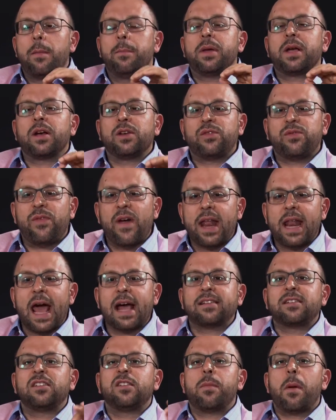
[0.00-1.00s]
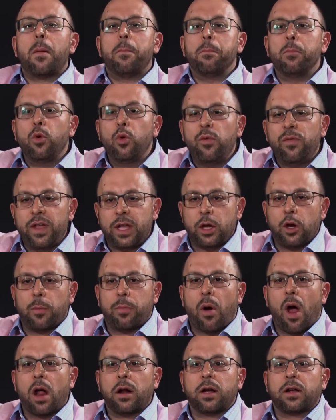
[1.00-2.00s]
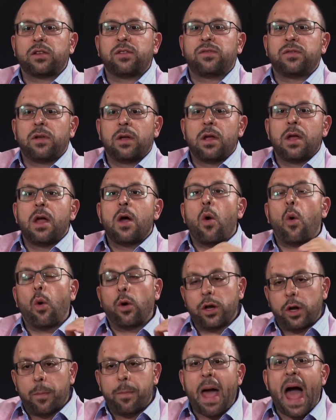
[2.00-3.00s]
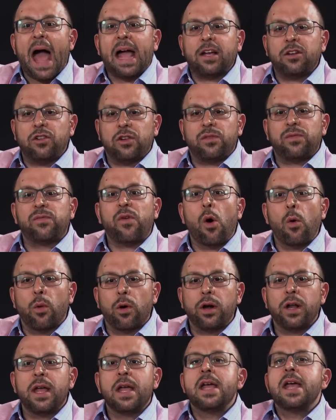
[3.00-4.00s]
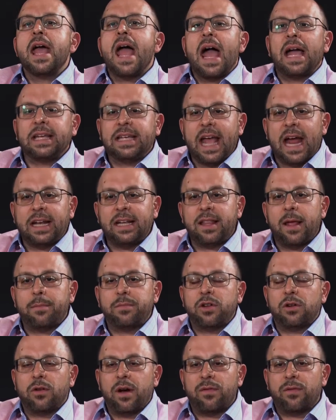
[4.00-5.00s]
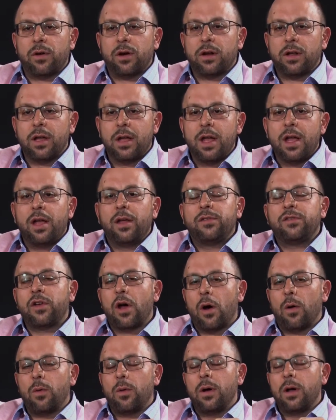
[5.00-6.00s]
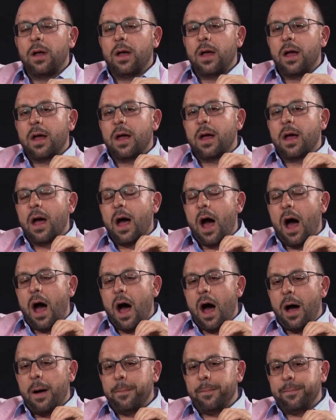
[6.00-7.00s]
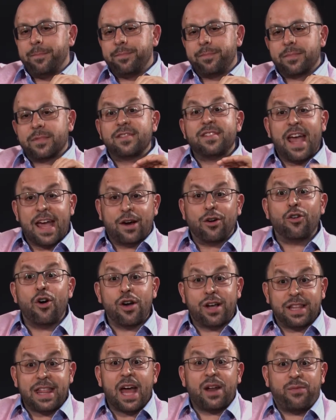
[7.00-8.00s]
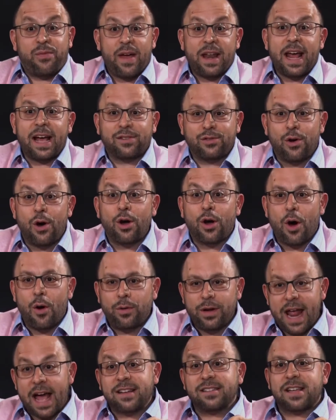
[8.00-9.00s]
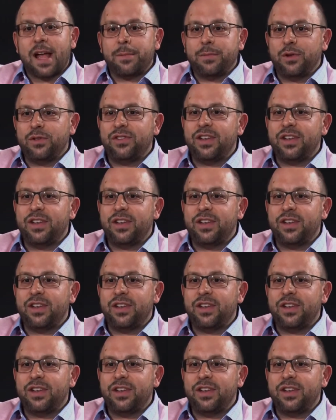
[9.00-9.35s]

because FedEx is about moving your products or your packages forward and getting them delivered. So um, take a look at that FedEx logo. Next time you